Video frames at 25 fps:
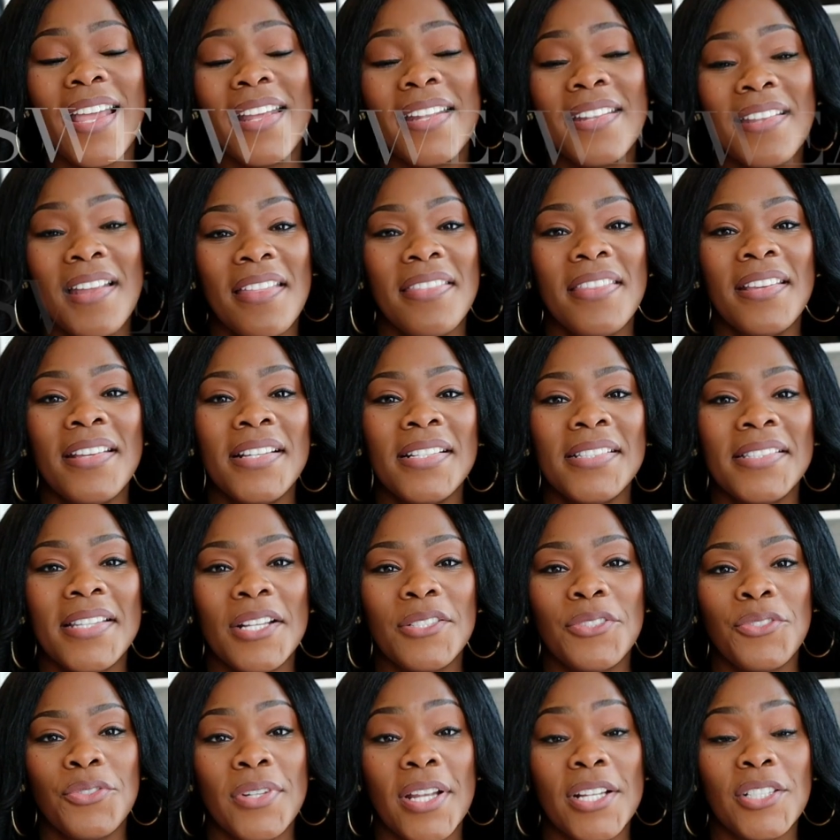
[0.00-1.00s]
another
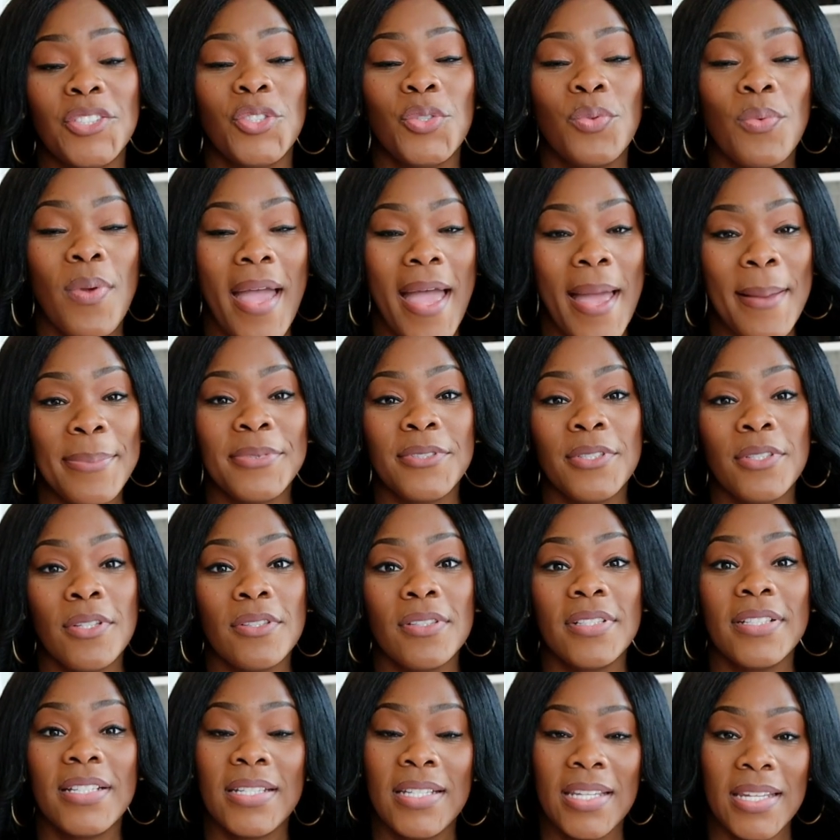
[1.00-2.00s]
essential that you
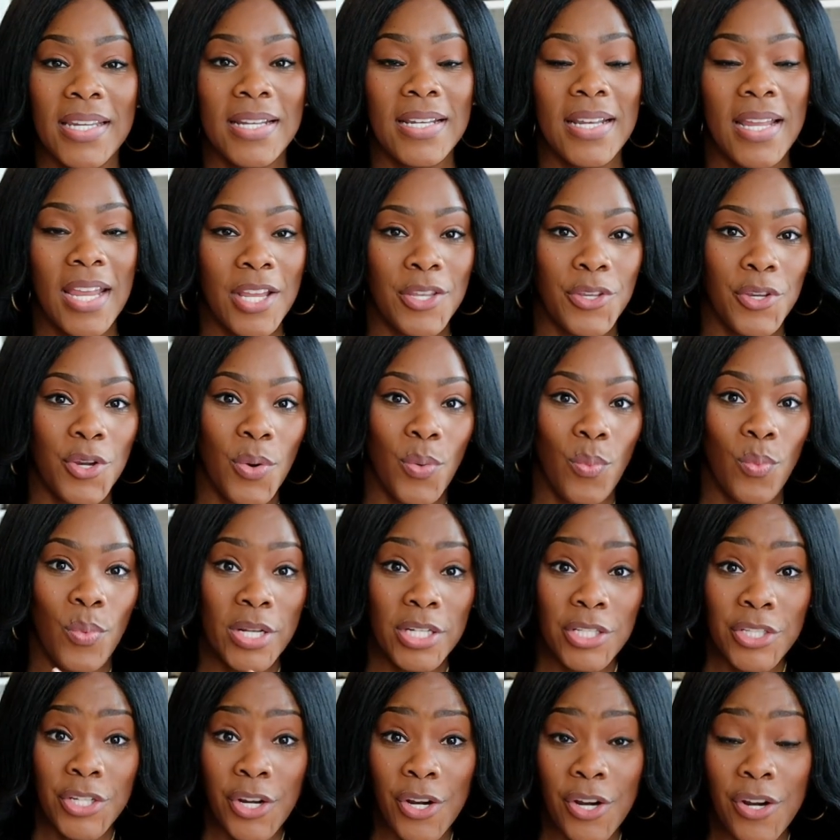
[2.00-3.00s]
absolutely need in your
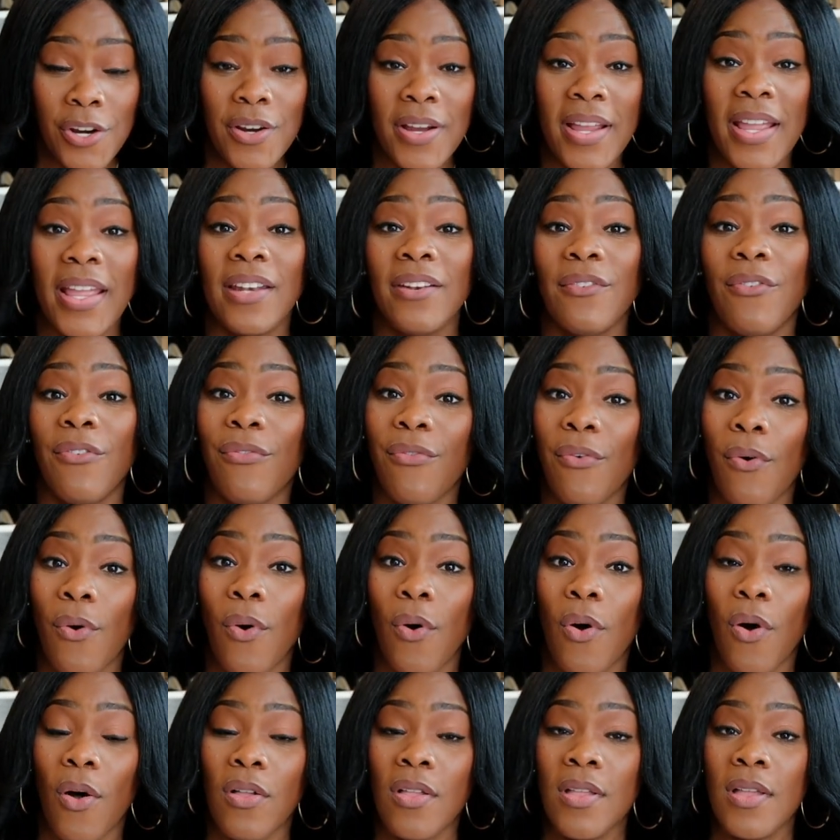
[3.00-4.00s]
winter and
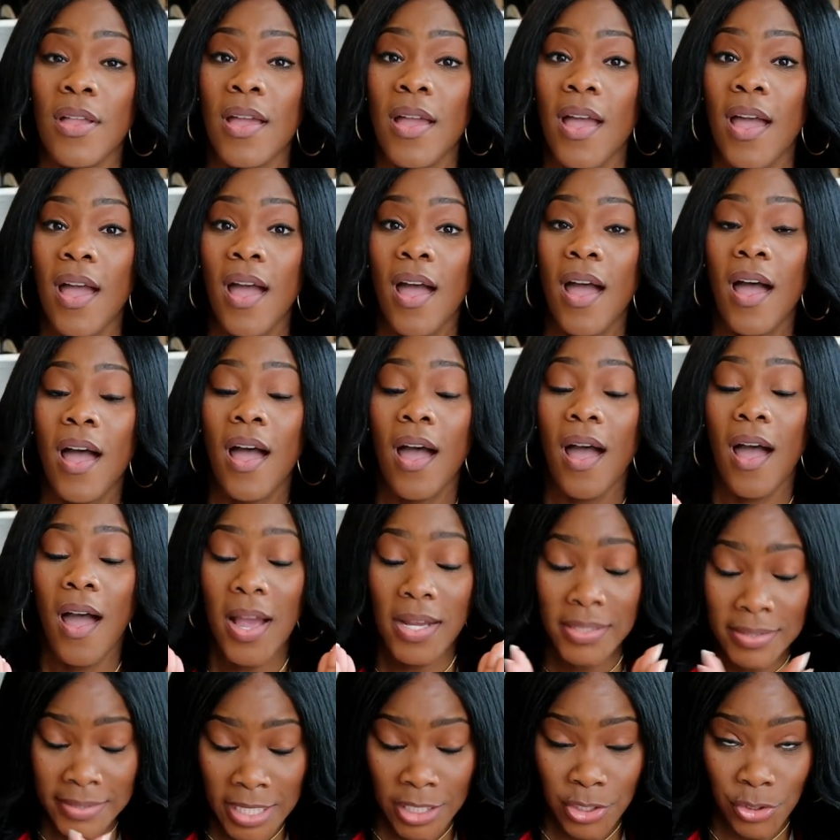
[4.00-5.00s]
fall
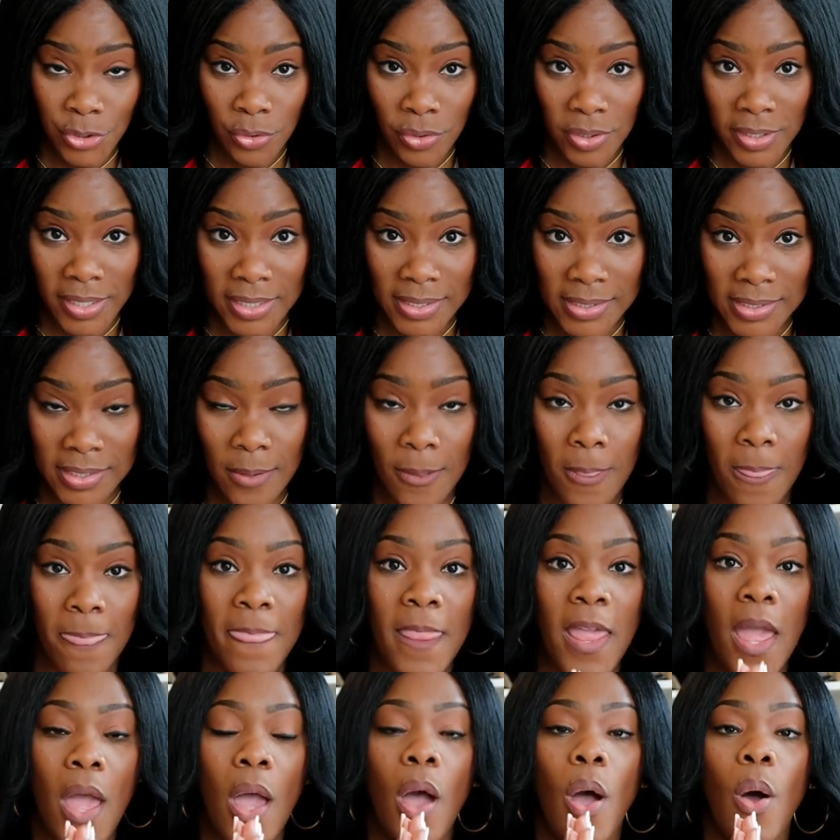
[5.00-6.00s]
essential list.
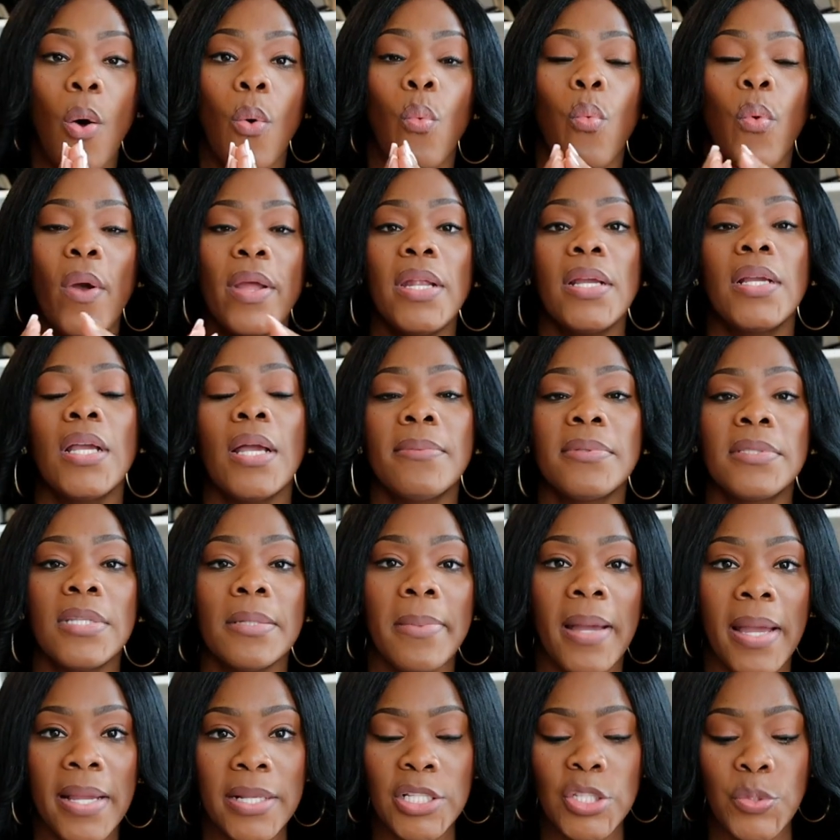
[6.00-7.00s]
When it comes to
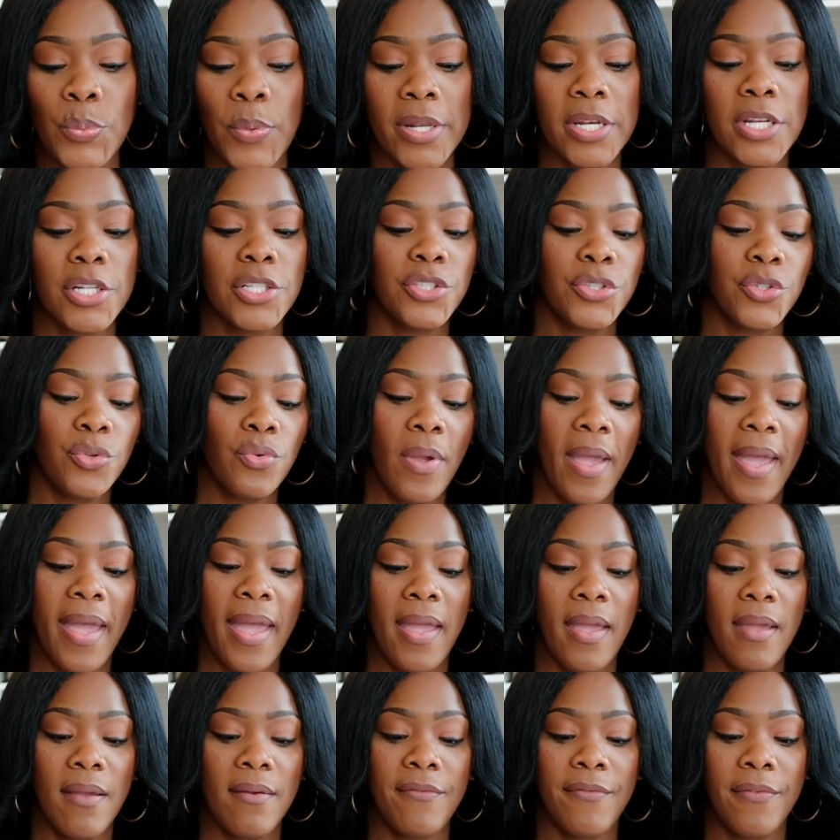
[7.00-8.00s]
buying sweaters, you
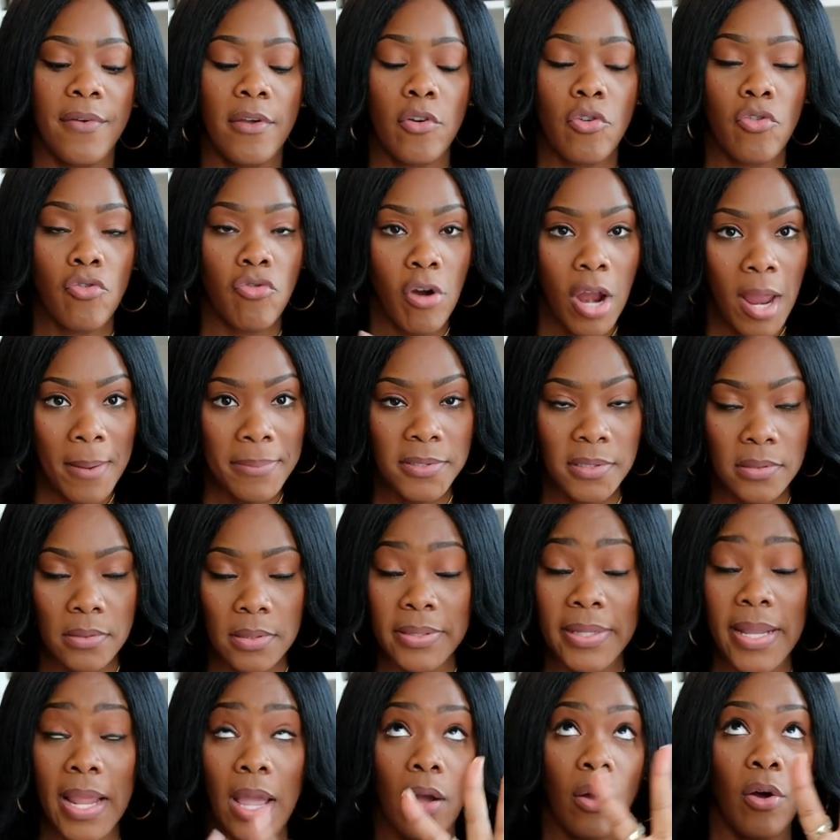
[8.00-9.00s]
have crops.
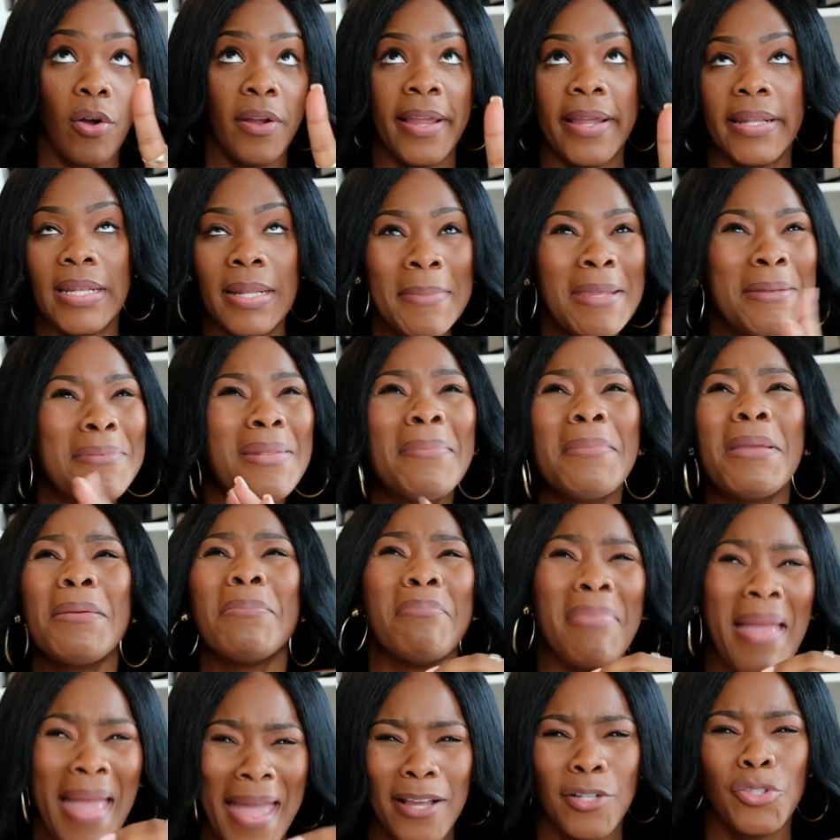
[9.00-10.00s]
Now, okay, let me let me
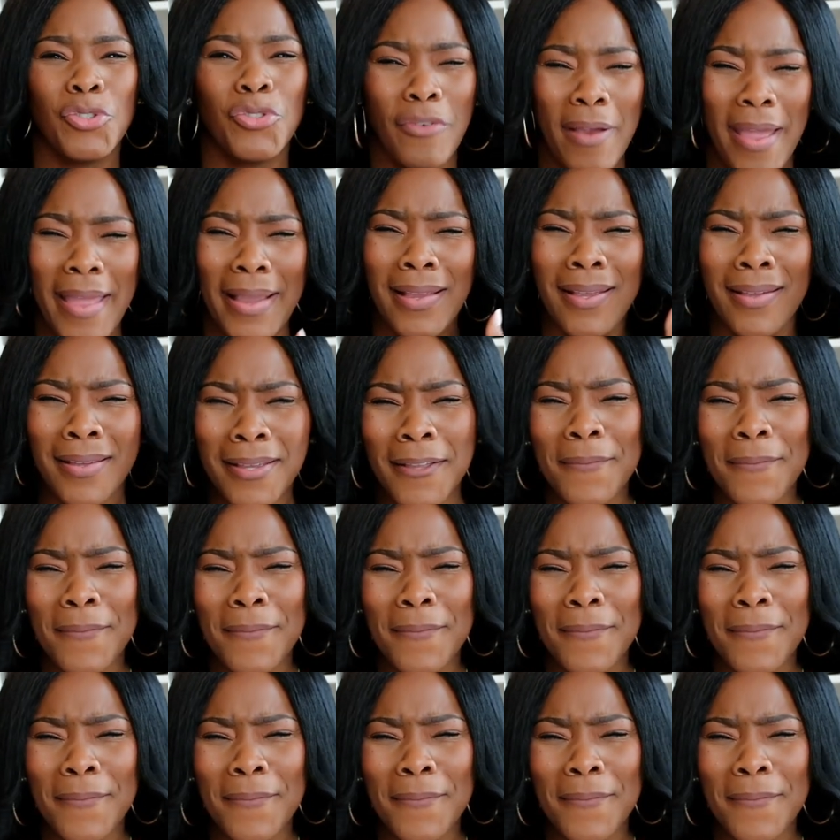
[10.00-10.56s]
backtrack.